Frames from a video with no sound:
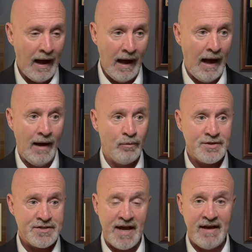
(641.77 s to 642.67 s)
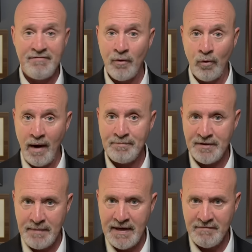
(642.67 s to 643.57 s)
I would say if it were up to
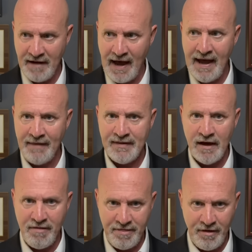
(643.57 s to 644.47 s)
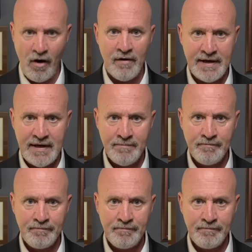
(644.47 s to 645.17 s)
me, if I had the authority,